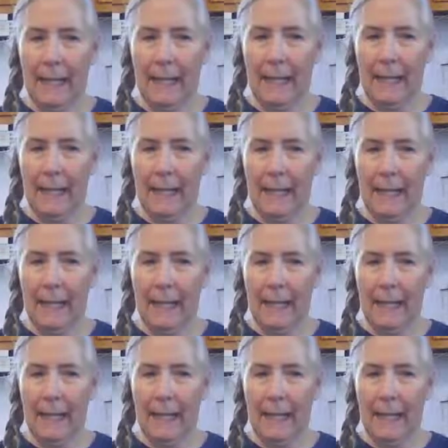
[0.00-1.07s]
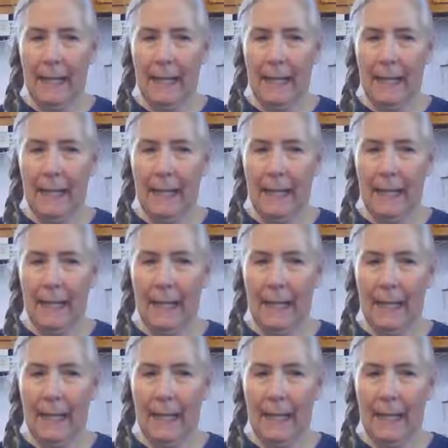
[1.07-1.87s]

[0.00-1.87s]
In between snow, shoveling,